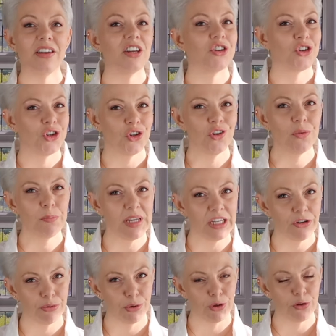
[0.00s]
It should be
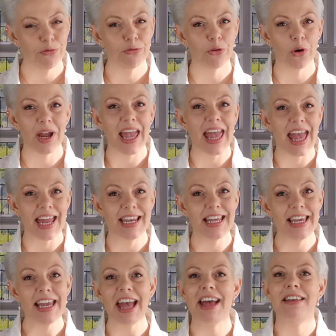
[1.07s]
true for
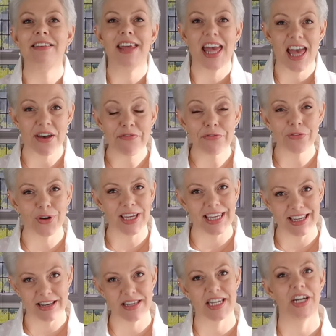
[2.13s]
any and every
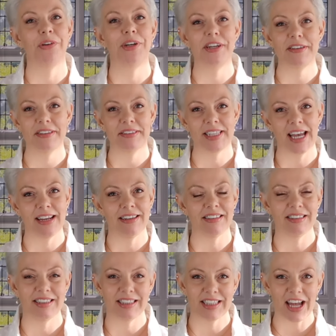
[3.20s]
interior design
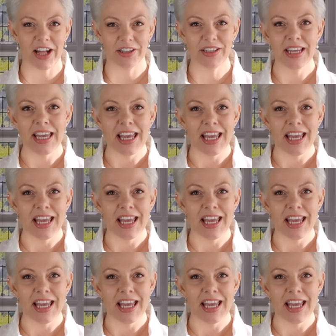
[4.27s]
style